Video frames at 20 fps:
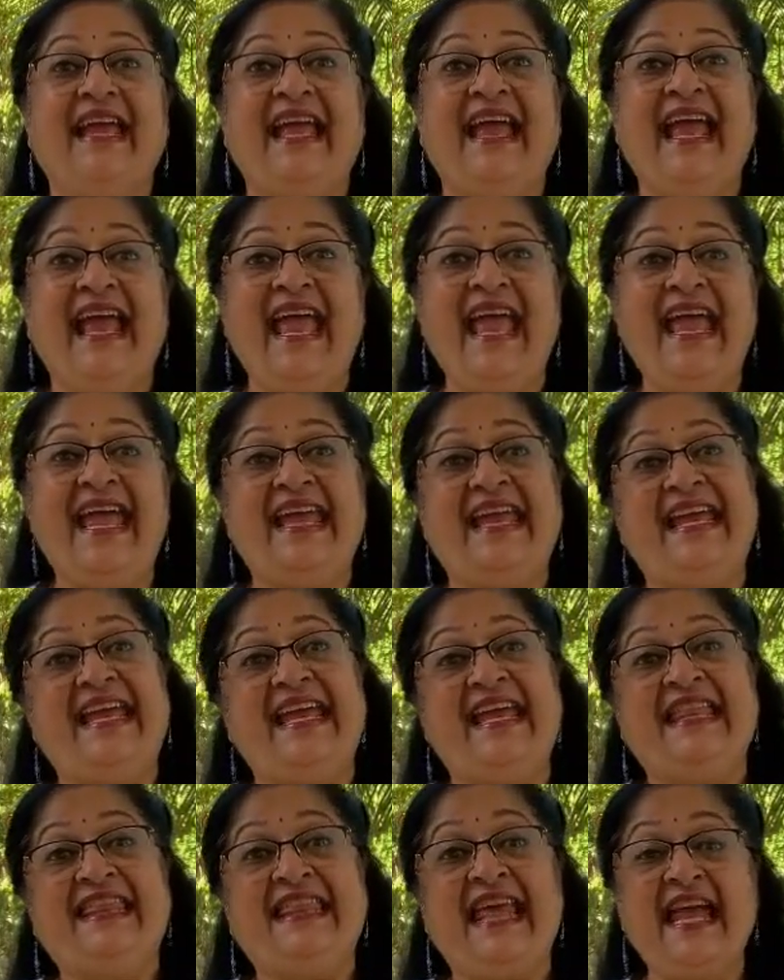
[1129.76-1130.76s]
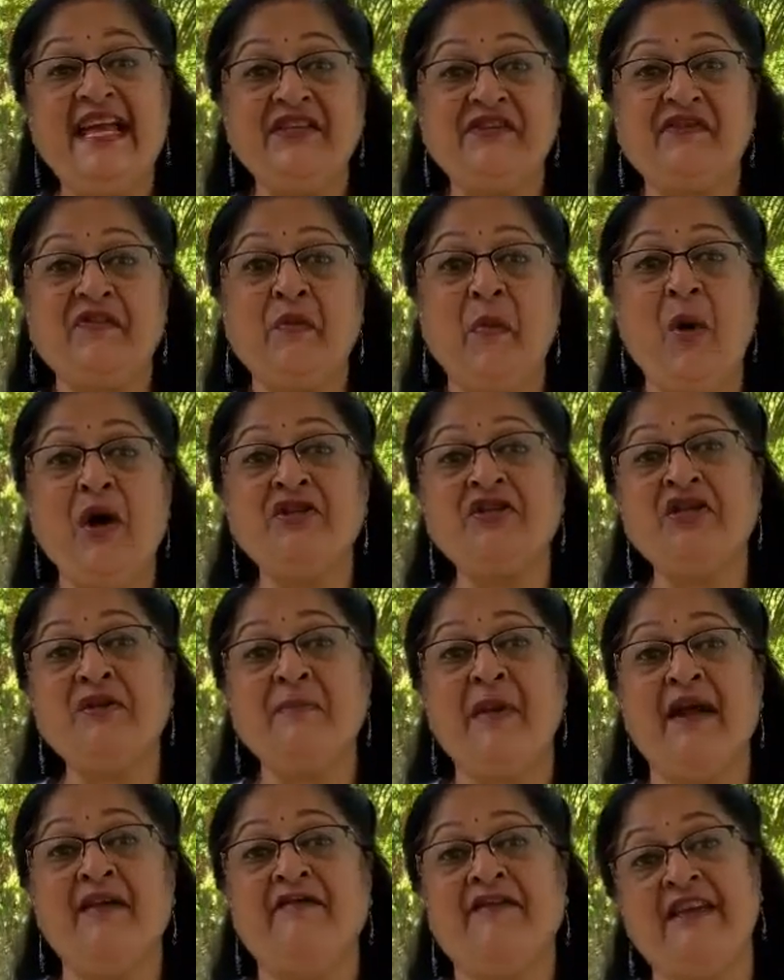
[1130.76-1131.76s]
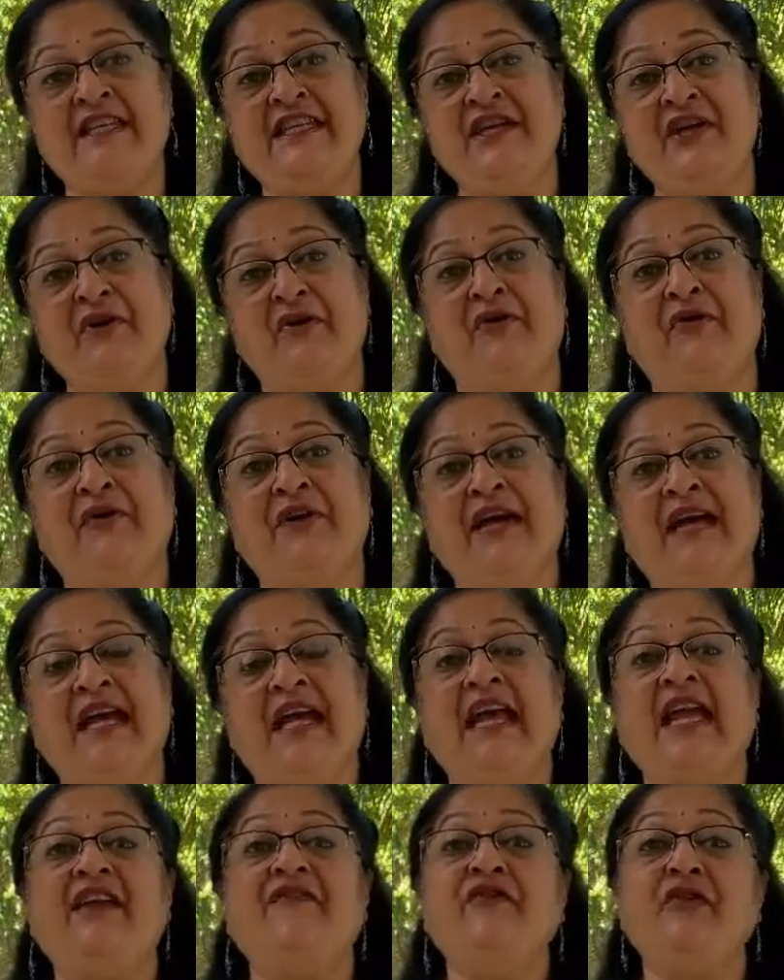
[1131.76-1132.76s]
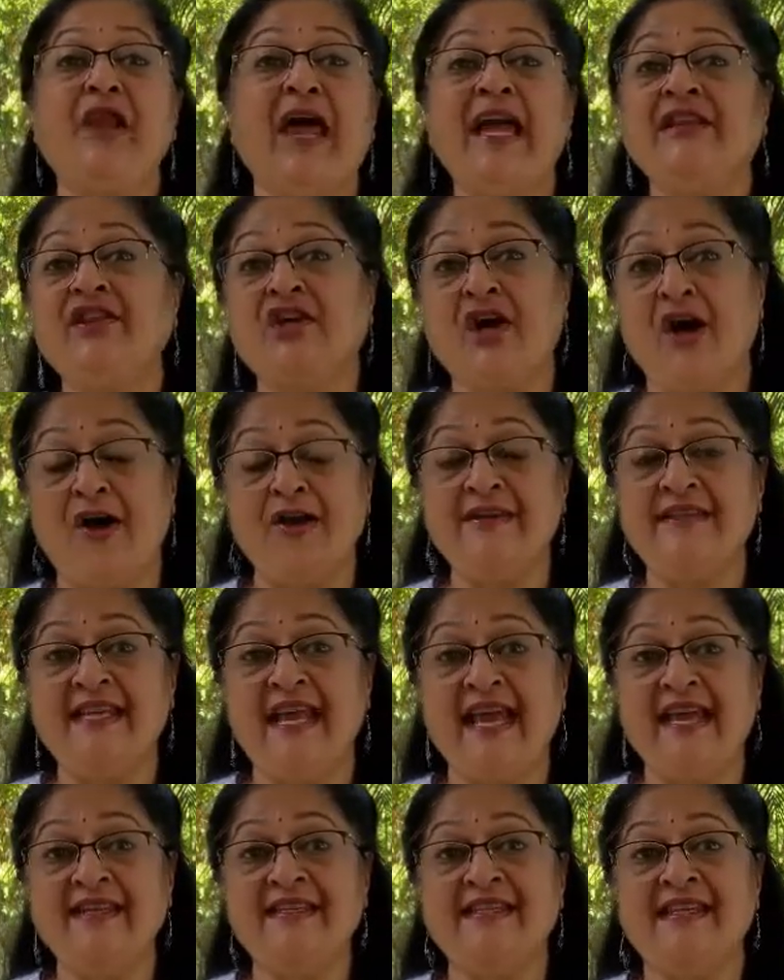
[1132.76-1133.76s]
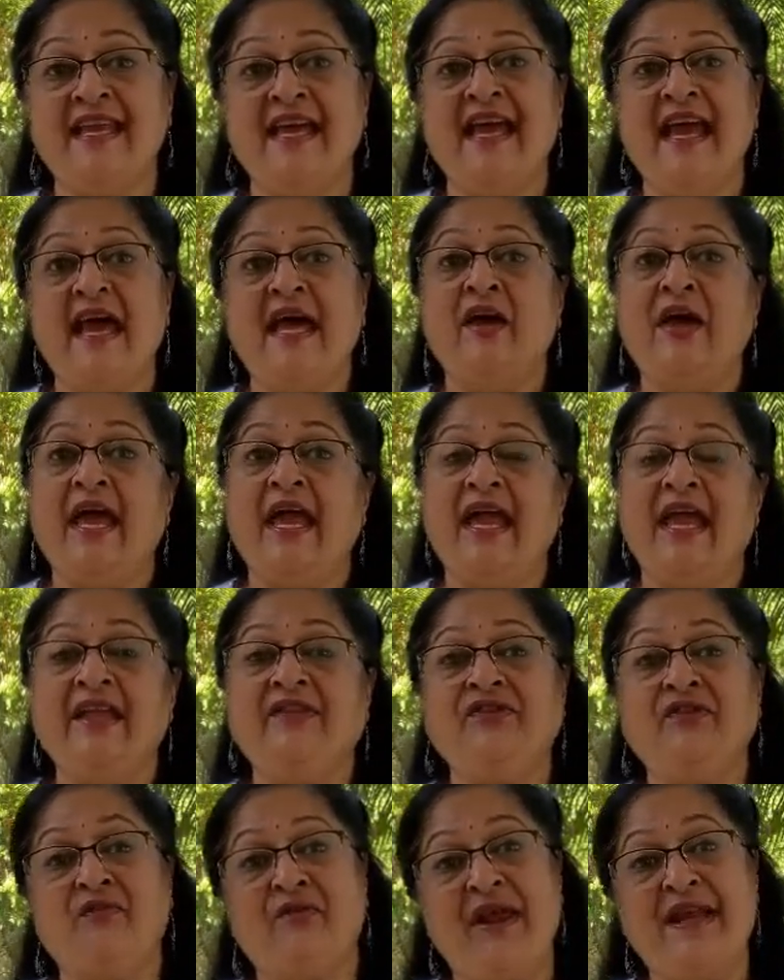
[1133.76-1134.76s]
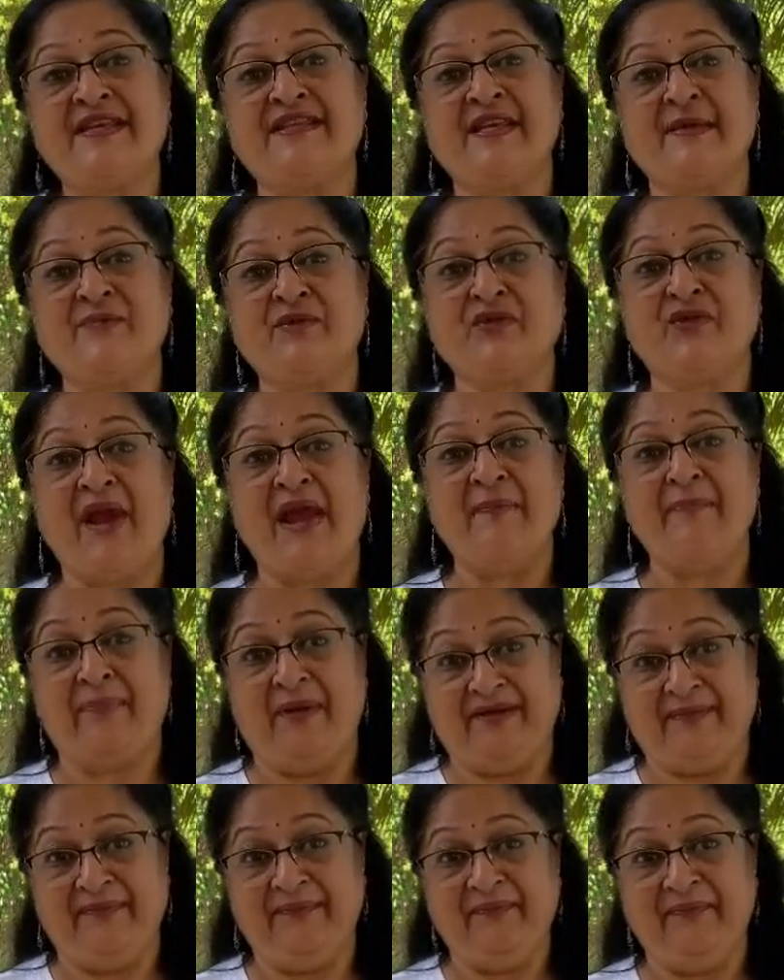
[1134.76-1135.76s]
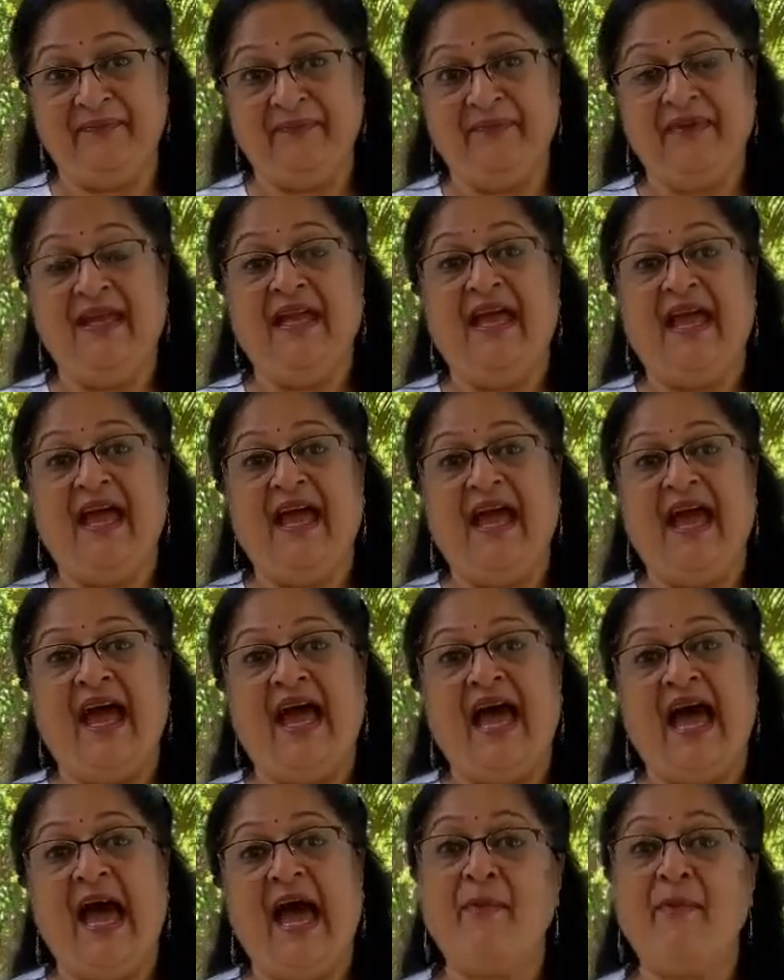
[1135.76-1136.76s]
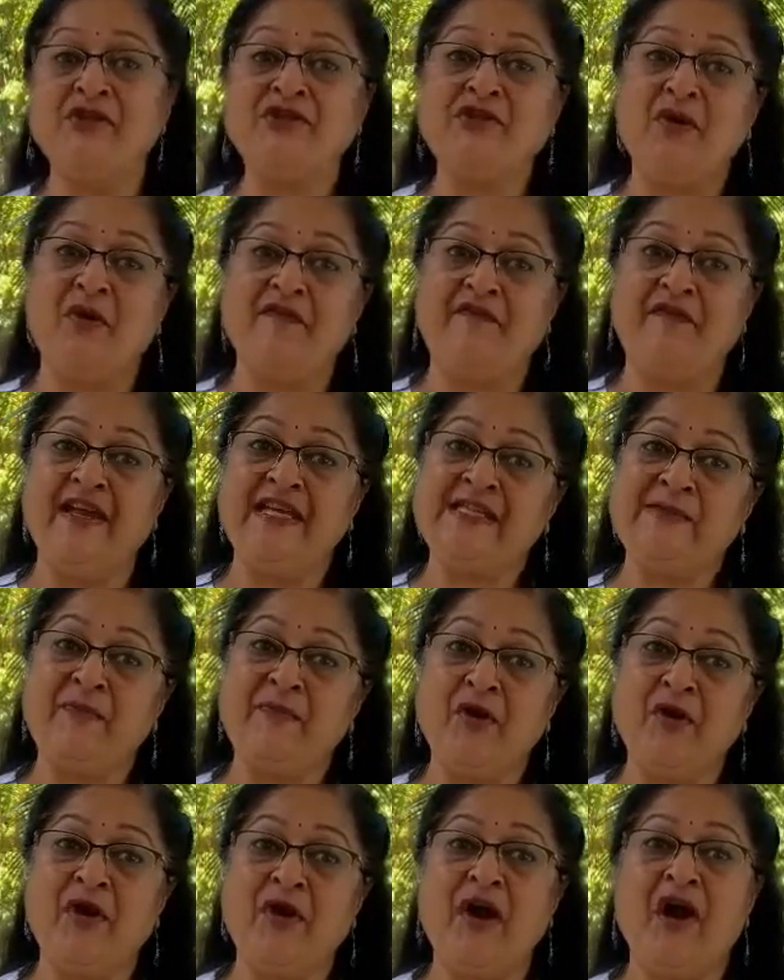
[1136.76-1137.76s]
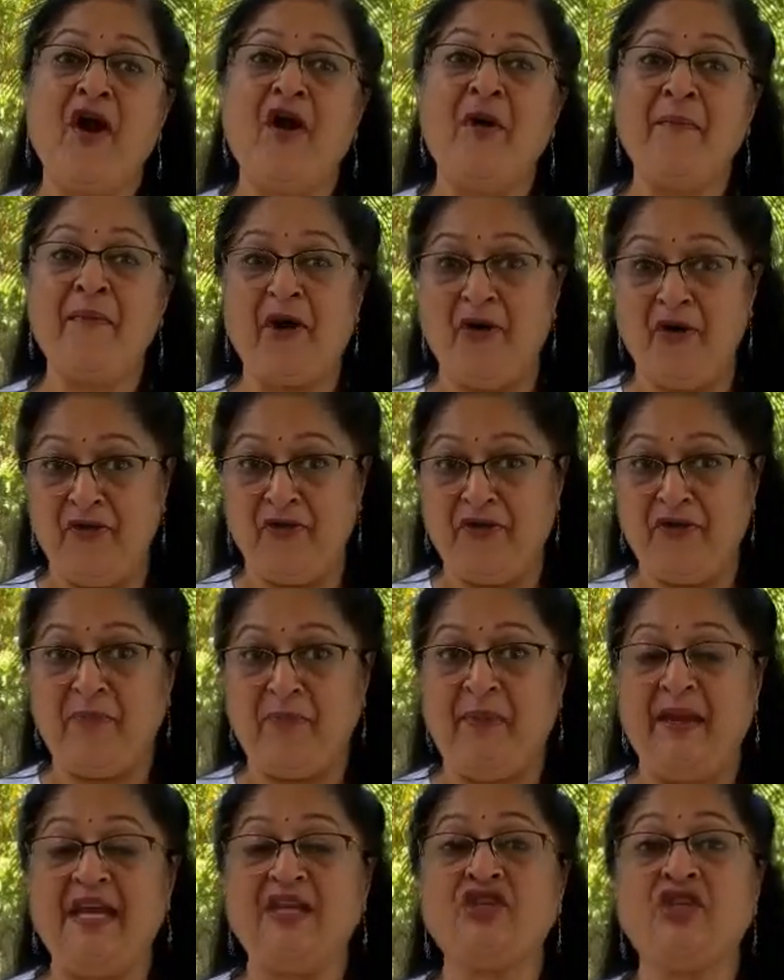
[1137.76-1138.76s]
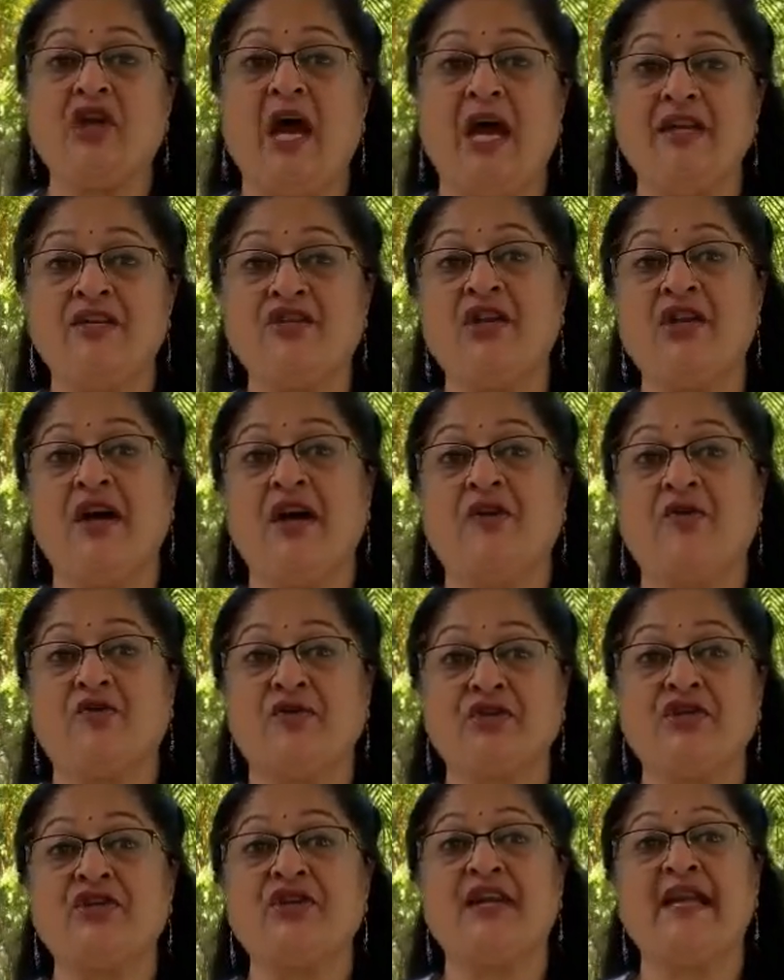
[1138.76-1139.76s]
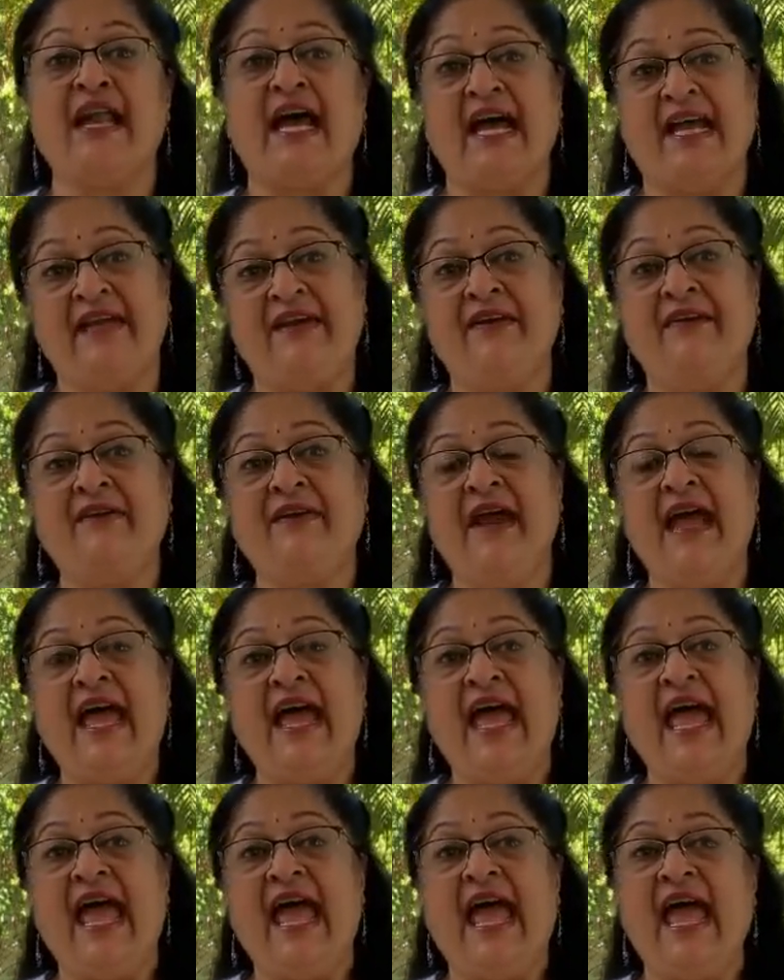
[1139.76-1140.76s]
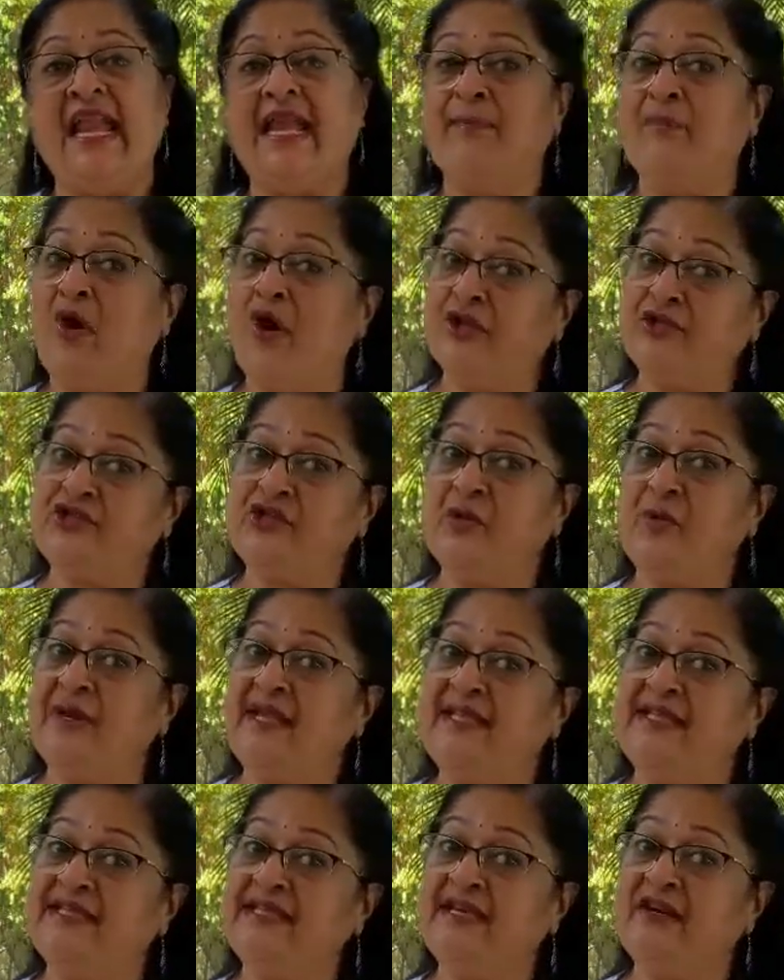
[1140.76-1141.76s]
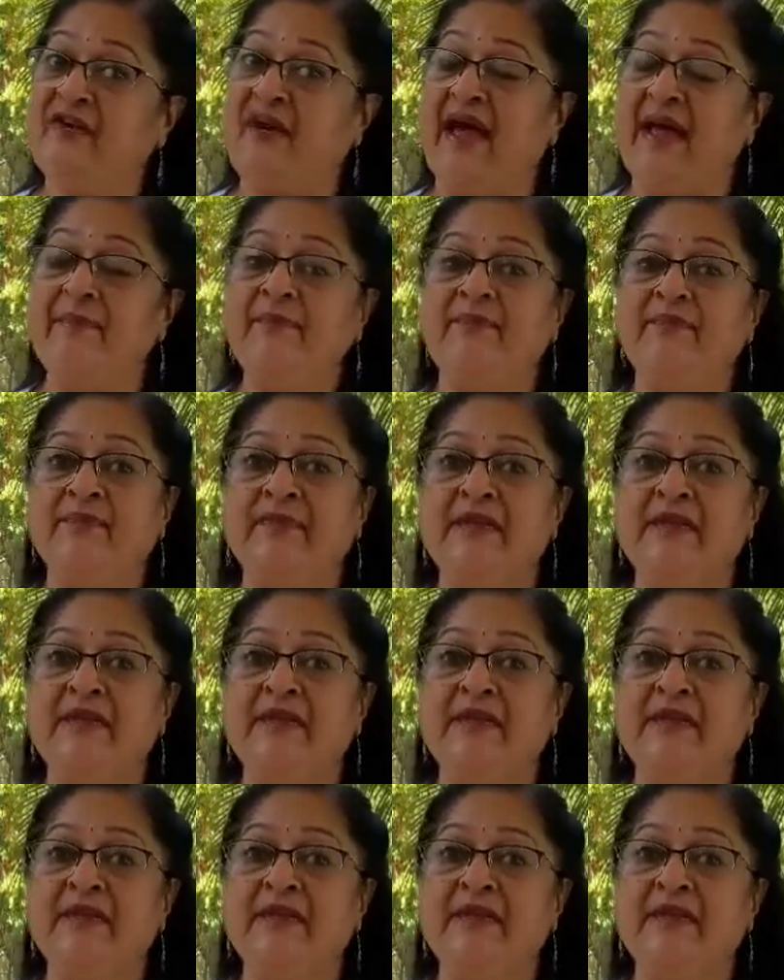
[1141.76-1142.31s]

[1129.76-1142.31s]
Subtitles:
Hey, thanks for watching my video. If you like the content, hit the red subscribe button. I'm also on Facebook on my author page, Kanchana Krishnan Iyer, and I'm also on Instagram.